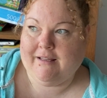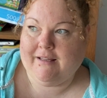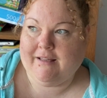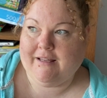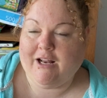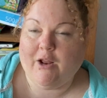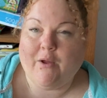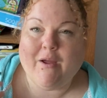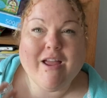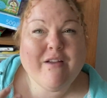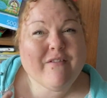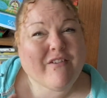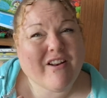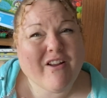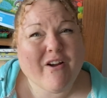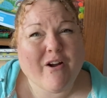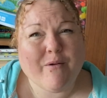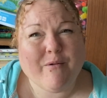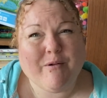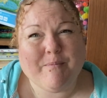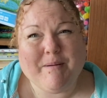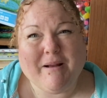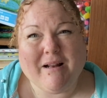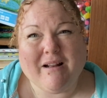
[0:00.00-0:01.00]
even I
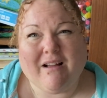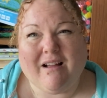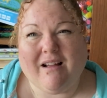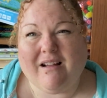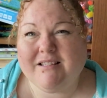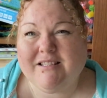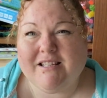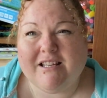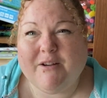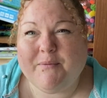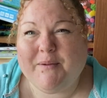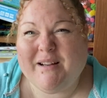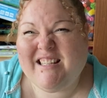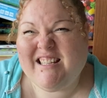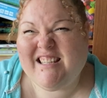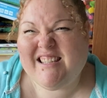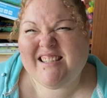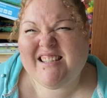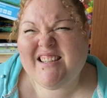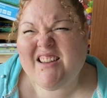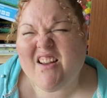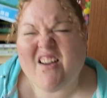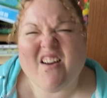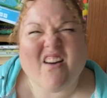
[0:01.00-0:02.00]
would be like, I don't know where to
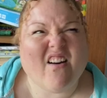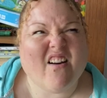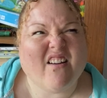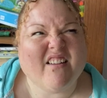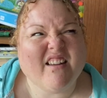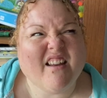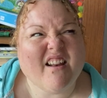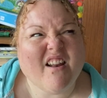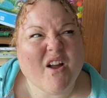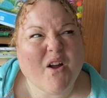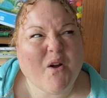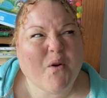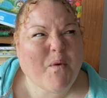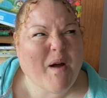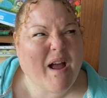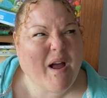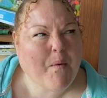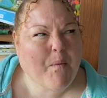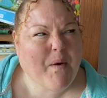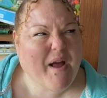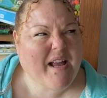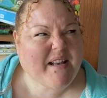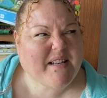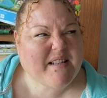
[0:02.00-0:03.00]
start.
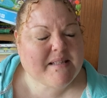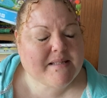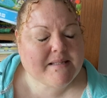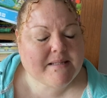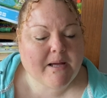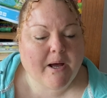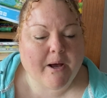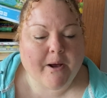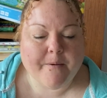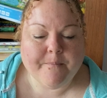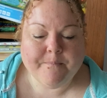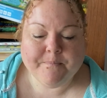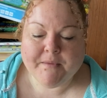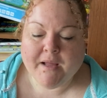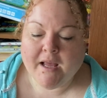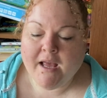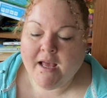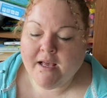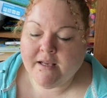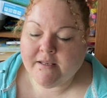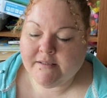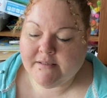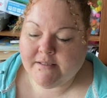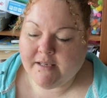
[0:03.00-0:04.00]
Where to start.
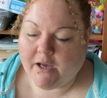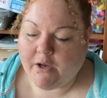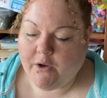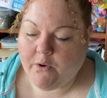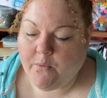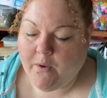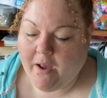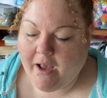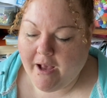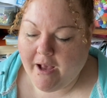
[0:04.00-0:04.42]
So